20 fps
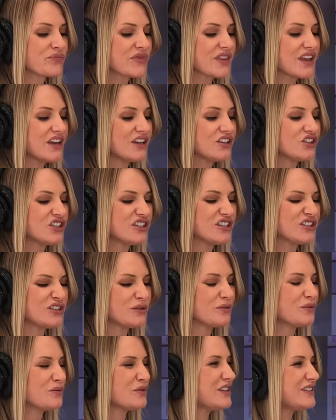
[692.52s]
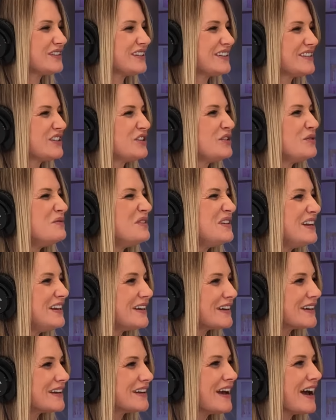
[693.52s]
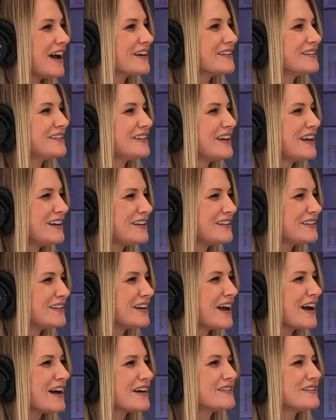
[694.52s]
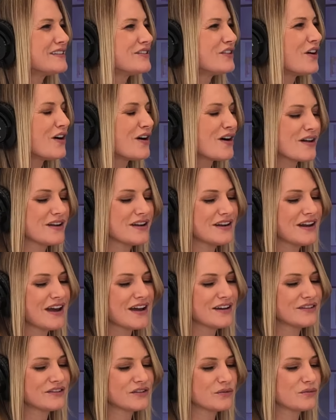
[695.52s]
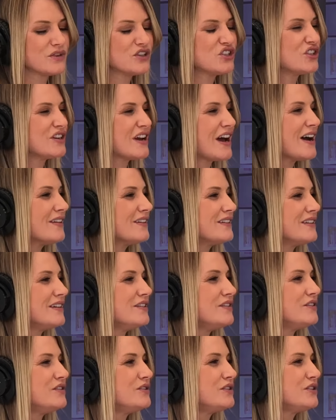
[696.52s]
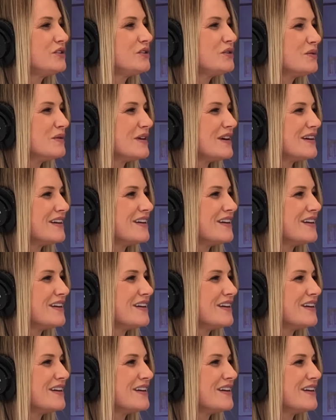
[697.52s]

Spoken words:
it's just it's unique. It has taste. It has thought. It has originality to it.